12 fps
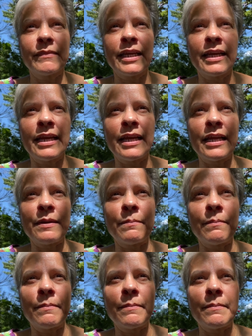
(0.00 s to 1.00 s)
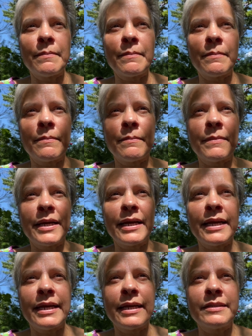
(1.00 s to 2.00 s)
In
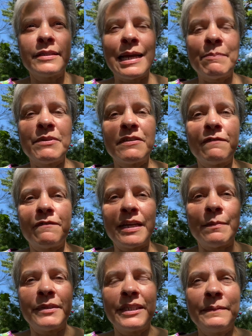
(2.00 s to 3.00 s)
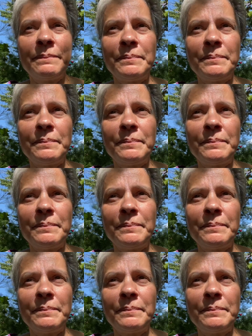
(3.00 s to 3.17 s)
my adoptive family,